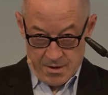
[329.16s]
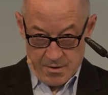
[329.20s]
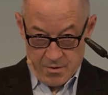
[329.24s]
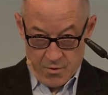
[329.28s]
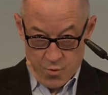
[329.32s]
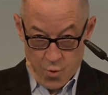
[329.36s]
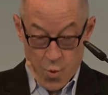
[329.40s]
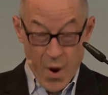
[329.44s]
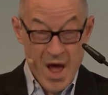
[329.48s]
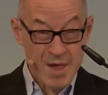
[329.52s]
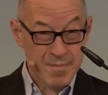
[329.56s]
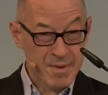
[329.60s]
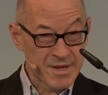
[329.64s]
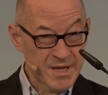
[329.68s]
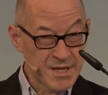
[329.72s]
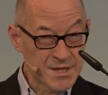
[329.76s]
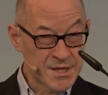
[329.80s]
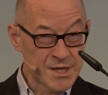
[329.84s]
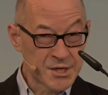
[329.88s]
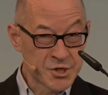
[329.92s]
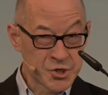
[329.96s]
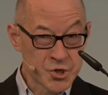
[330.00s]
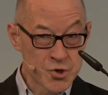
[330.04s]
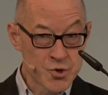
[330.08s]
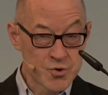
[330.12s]
Well, but is
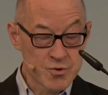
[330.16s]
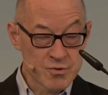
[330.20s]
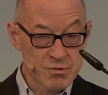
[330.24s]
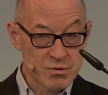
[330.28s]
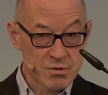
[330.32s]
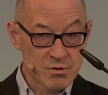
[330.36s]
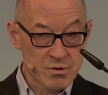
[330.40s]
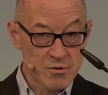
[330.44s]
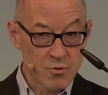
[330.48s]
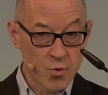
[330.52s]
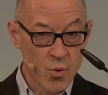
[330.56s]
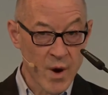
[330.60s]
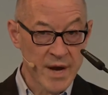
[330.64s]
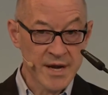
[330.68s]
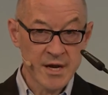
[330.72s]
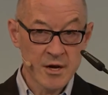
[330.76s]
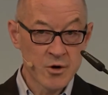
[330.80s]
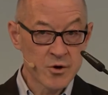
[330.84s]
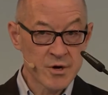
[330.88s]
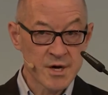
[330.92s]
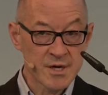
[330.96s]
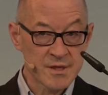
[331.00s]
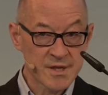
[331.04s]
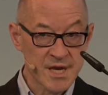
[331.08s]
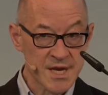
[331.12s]
it true? When you
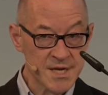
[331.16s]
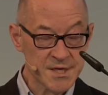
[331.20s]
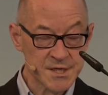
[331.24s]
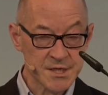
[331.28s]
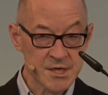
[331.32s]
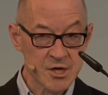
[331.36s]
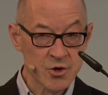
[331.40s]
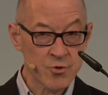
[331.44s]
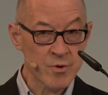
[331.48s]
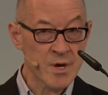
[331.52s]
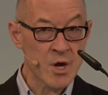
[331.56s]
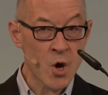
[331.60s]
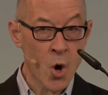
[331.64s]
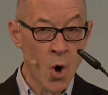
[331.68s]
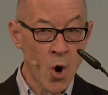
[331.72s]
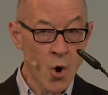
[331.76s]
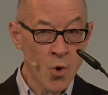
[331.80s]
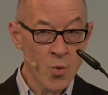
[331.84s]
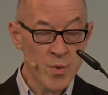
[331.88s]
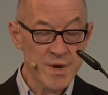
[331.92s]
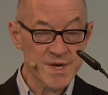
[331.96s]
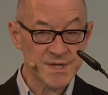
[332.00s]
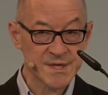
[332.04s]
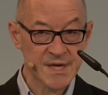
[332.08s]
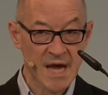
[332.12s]
look at history, we
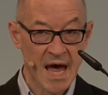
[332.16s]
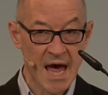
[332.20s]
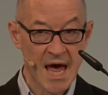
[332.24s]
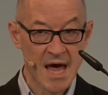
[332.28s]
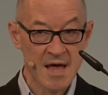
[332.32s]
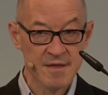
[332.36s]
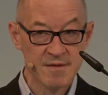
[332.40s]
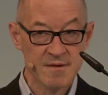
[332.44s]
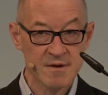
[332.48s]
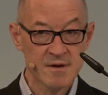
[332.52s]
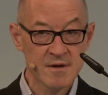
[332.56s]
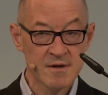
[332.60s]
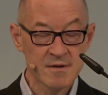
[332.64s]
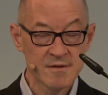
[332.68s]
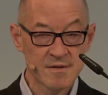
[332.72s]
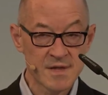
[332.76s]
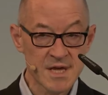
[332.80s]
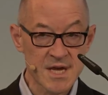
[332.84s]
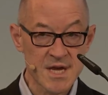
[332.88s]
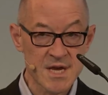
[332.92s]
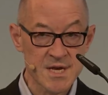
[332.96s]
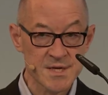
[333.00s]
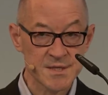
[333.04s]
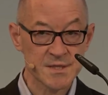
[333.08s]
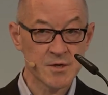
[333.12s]
always had
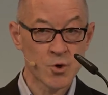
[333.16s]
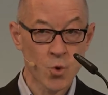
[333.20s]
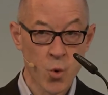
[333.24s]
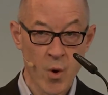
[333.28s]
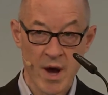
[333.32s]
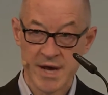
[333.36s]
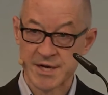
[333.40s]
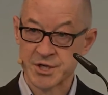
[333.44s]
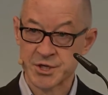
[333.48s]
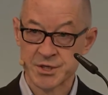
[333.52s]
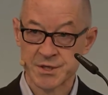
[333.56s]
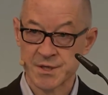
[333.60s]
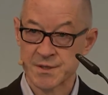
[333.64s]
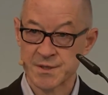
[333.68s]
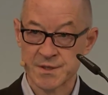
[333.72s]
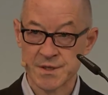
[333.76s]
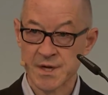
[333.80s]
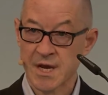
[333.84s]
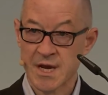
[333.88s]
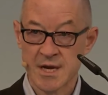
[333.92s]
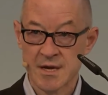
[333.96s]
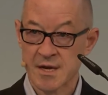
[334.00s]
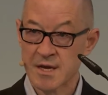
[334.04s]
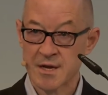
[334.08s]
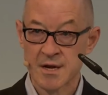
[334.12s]
these questions
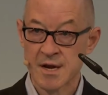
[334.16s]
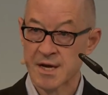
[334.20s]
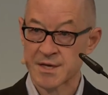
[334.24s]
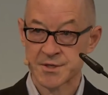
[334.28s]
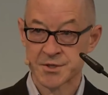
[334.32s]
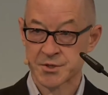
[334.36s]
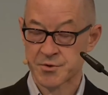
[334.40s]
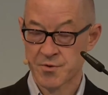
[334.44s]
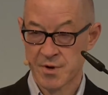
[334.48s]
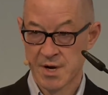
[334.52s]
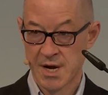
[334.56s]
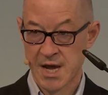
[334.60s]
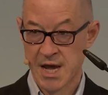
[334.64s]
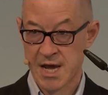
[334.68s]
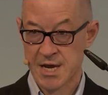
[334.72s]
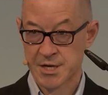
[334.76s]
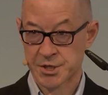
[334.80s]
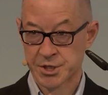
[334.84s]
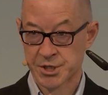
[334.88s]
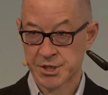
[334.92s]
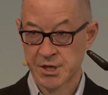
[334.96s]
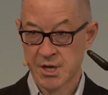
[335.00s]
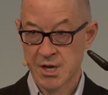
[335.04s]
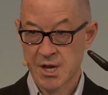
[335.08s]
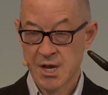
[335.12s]
in the industrial
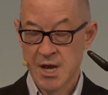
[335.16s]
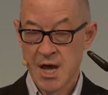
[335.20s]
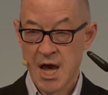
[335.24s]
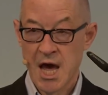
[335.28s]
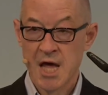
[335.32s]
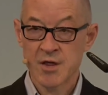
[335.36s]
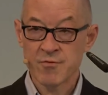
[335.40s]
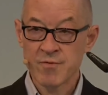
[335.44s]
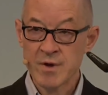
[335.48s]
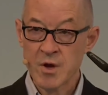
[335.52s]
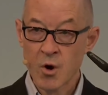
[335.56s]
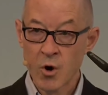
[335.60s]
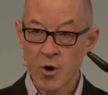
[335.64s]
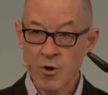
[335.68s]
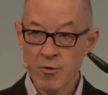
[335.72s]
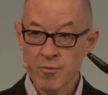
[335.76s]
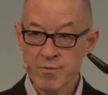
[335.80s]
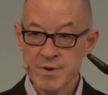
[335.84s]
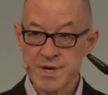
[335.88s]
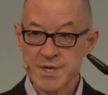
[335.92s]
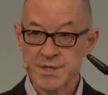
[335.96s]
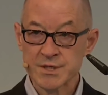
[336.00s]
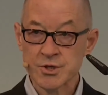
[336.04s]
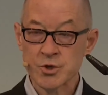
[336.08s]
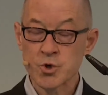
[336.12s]
age, and we
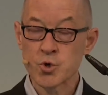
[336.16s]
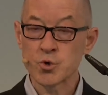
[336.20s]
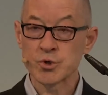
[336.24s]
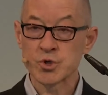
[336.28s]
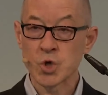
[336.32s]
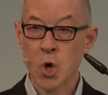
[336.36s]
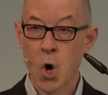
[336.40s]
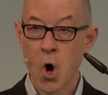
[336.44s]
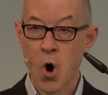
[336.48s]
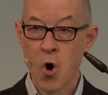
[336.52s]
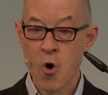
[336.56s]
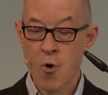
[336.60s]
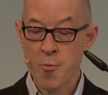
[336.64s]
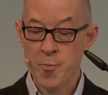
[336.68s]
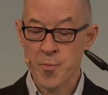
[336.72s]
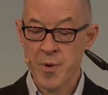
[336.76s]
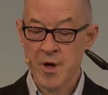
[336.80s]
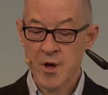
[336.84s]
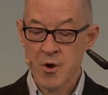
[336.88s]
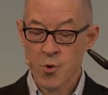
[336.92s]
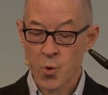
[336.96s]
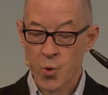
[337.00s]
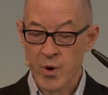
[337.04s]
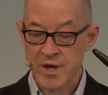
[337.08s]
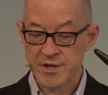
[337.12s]
always could cope
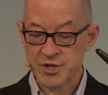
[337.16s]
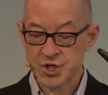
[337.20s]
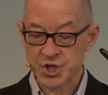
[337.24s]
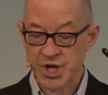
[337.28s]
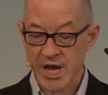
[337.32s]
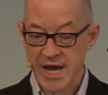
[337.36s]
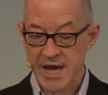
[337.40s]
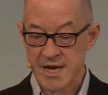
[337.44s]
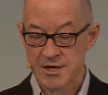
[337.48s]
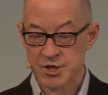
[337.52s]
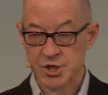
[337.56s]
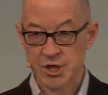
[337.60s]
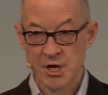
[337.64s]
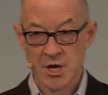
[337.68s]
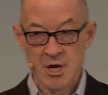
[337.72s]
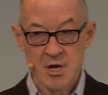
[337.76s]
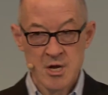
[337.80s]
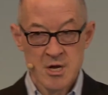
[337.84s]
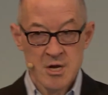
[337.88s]
with change.